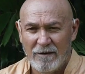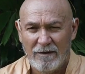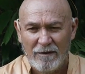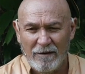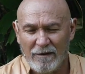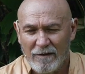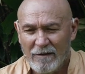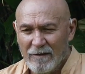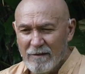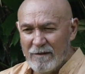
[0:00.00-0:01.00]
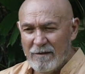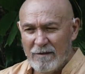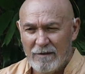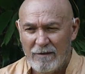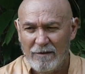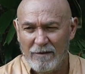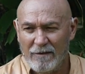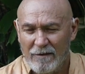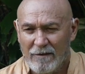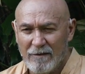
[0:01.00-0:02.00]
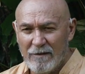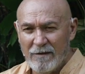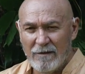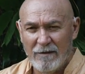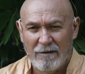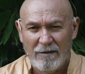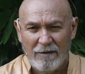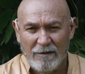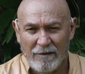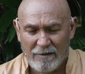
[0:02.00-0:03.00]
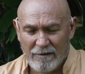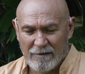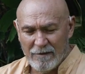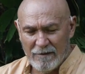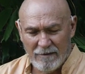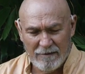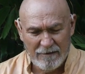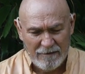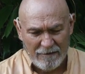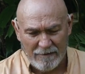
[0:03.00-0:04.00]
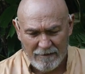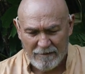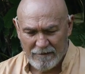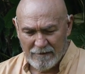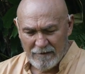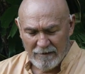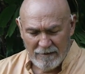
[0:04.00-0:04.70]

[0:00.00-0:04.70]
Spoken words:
Nothing is said.